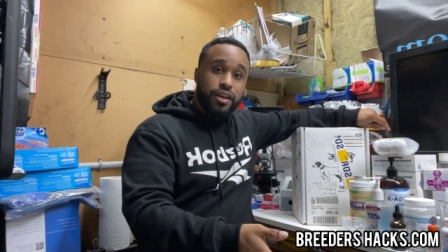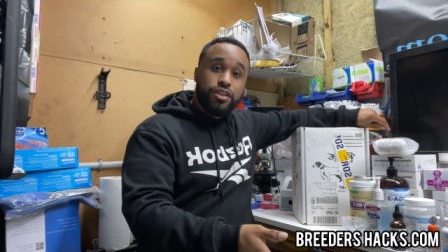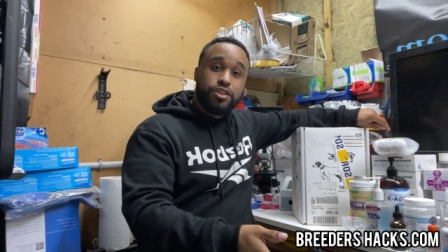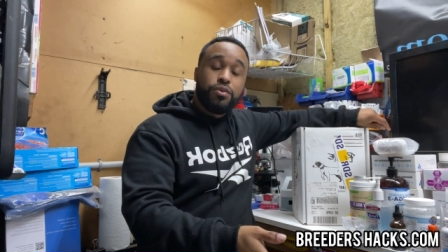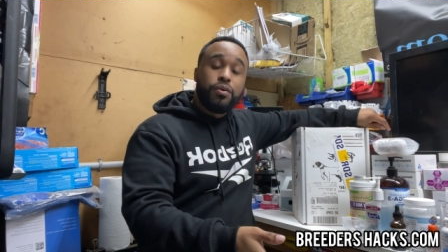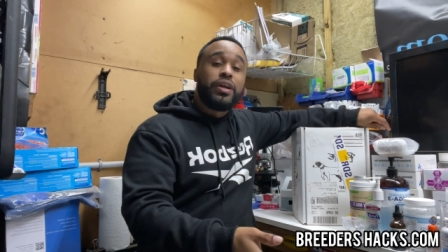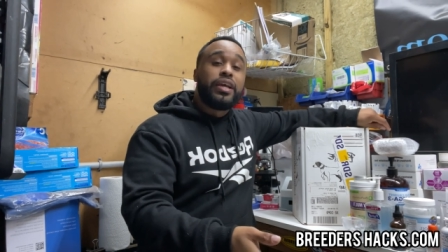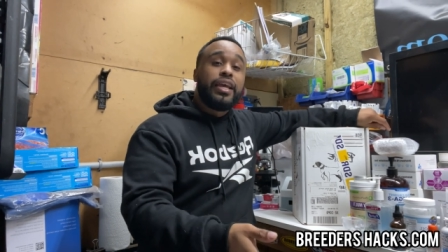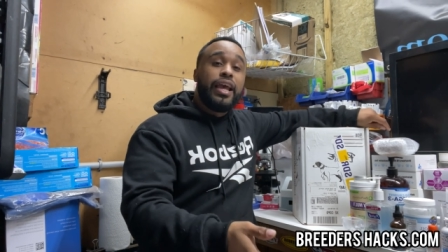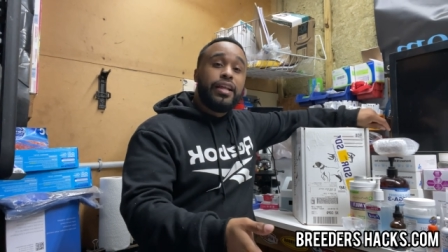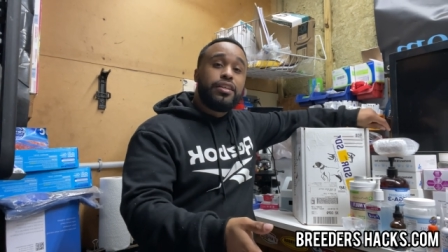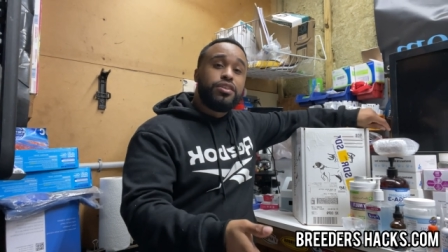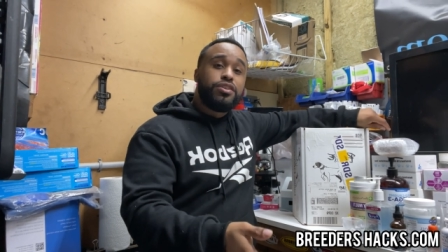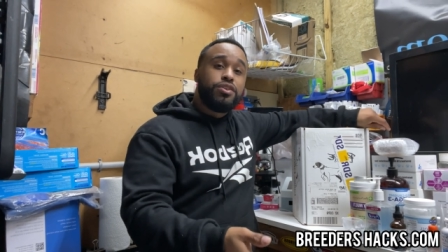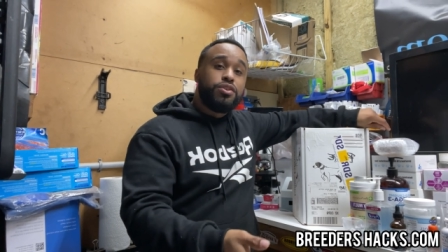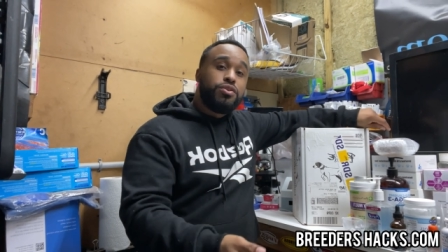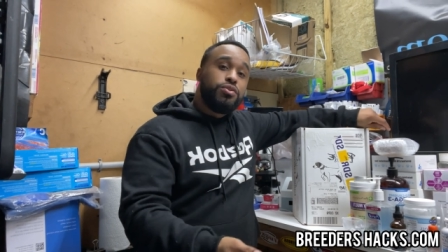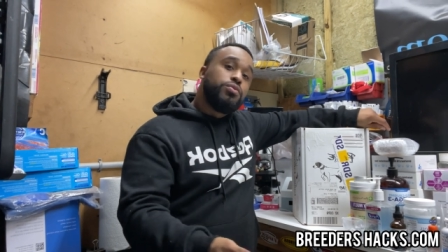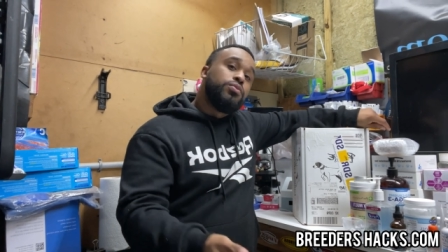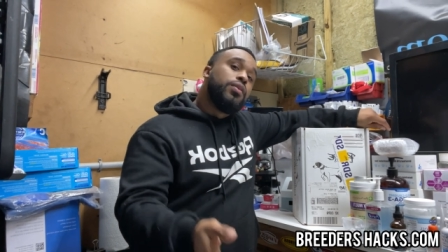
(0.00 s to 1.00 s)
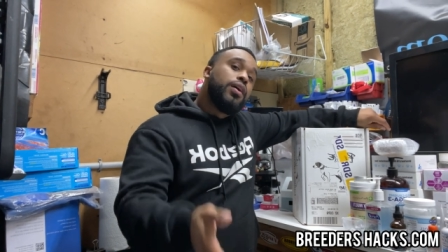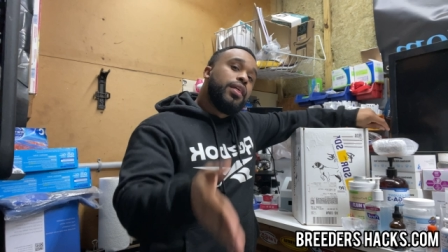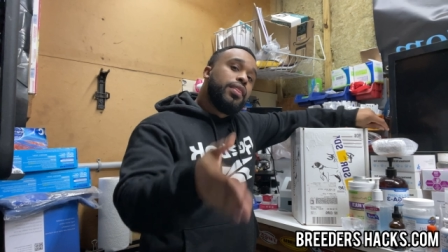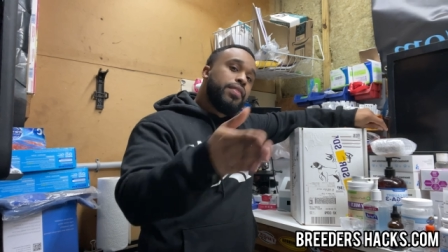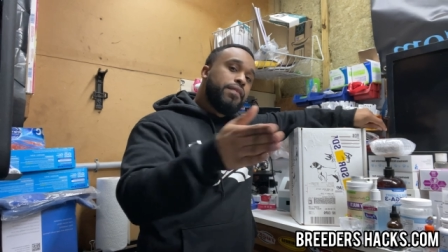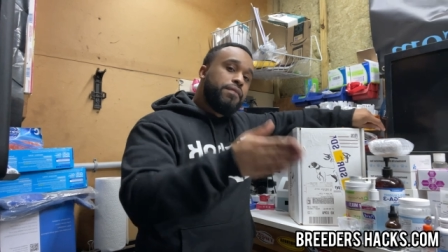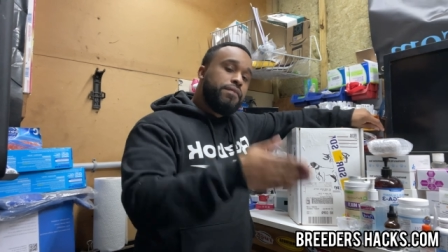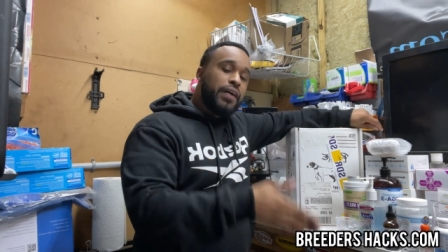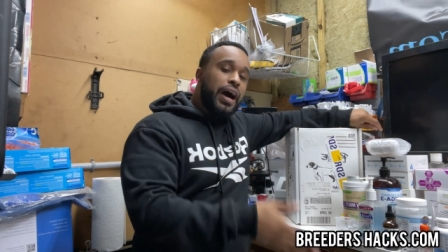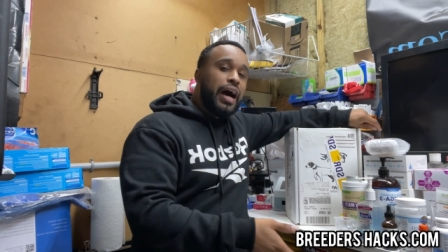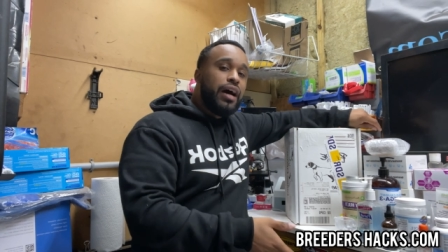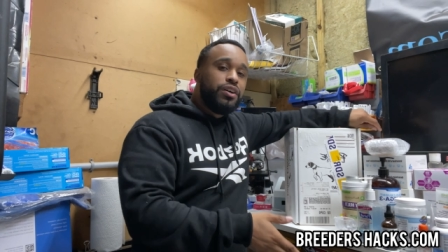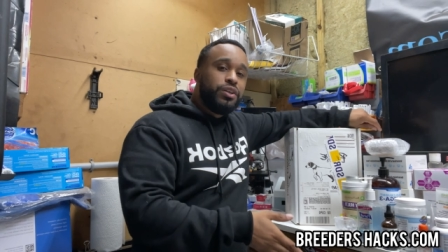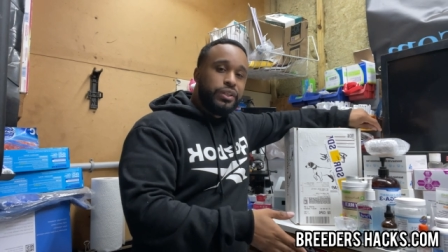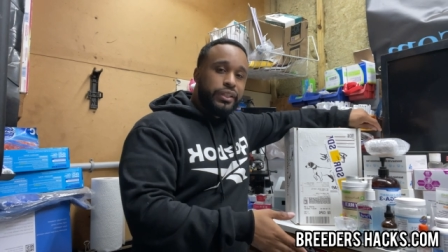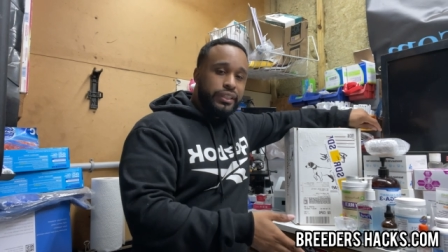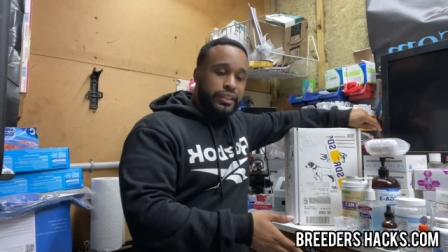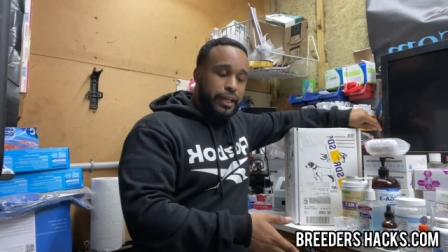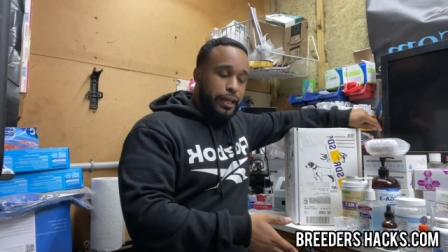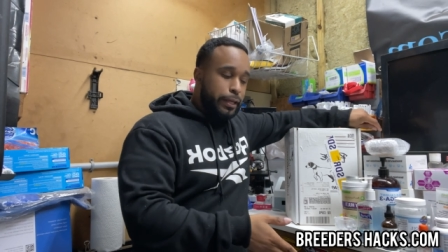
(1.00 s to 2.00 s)
so it gets to you the
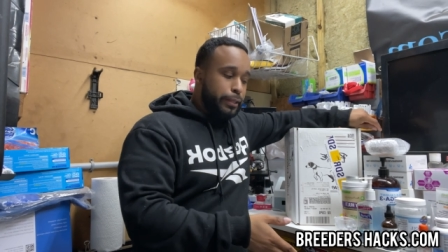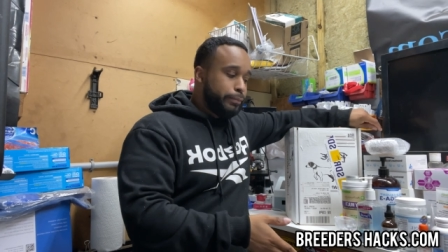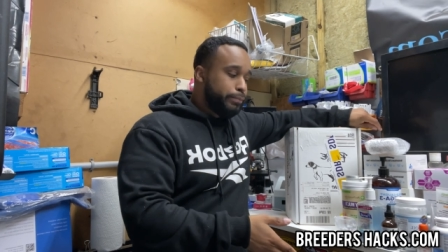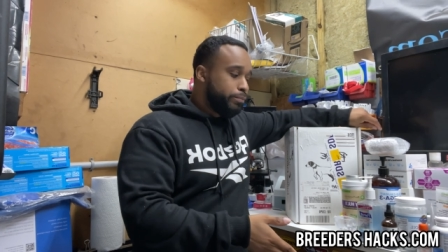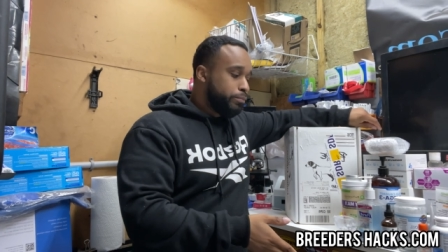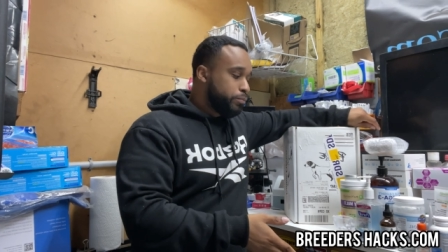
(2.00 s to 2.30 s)
following day.